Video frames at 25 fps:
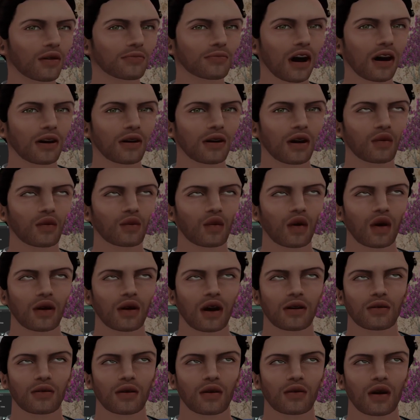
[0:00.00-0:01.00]
in terms
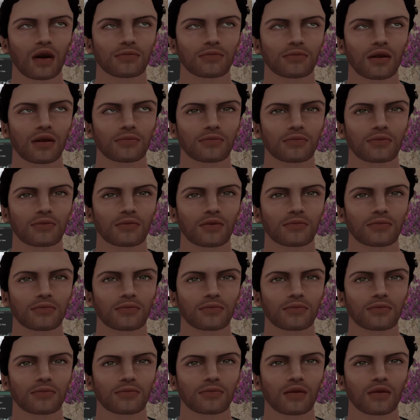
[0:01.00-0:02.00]
of
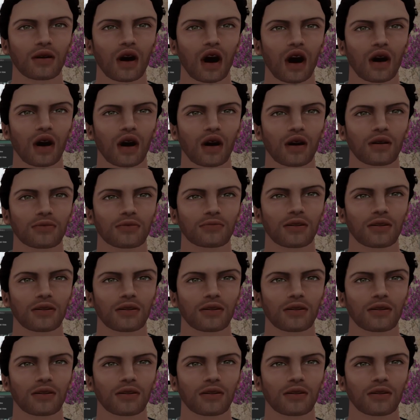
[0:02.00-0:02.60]
pros and